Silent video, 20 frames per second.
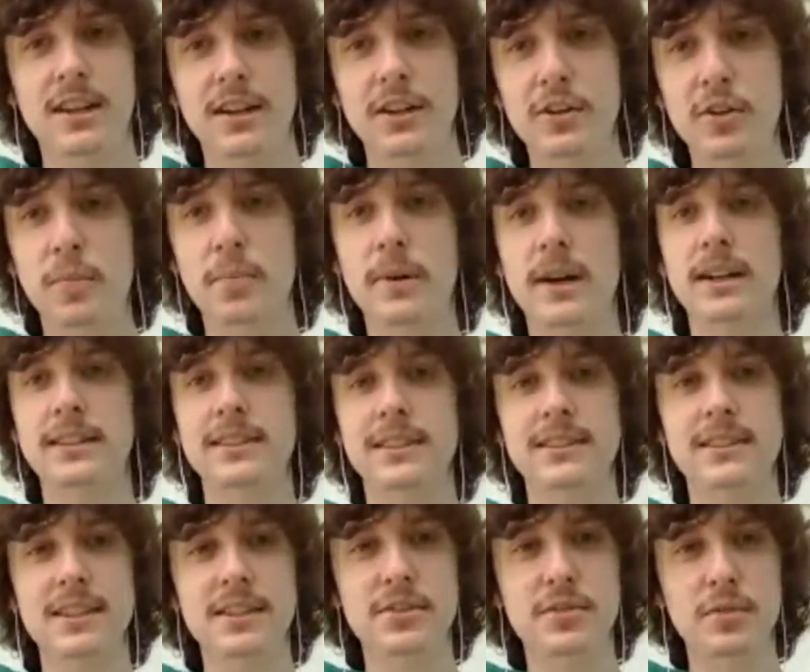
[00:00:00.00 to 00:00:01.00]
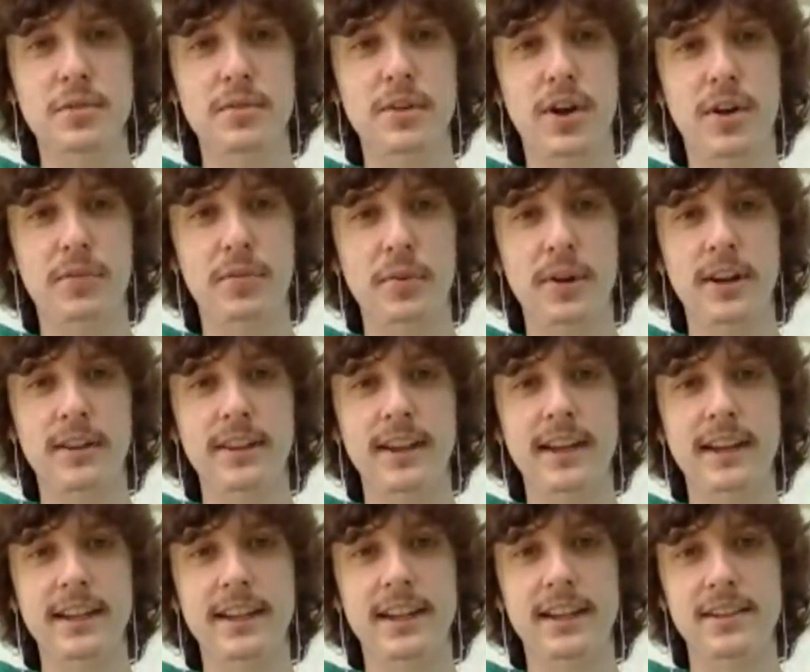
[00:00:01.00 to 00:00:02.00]
Your plot does need to revolve around
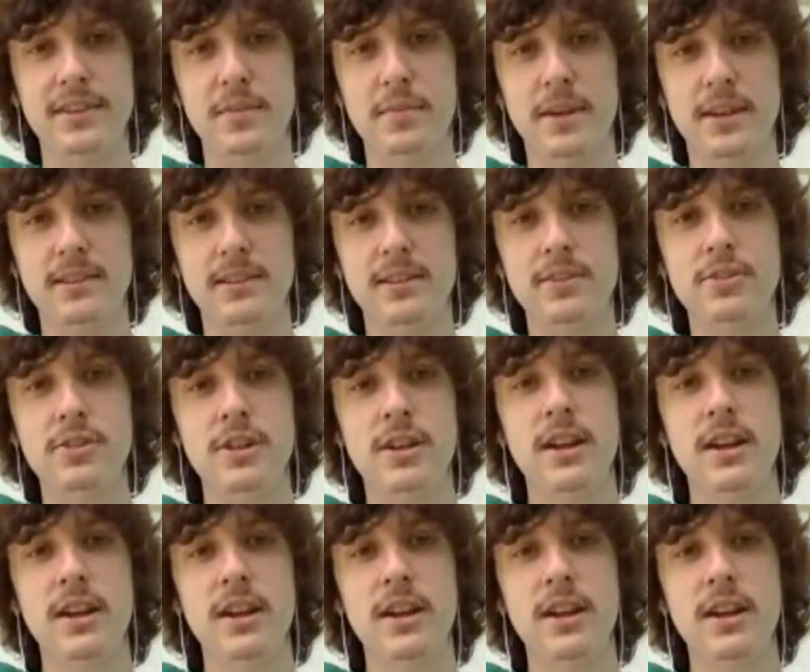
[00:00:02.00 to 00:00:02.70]
that as the message.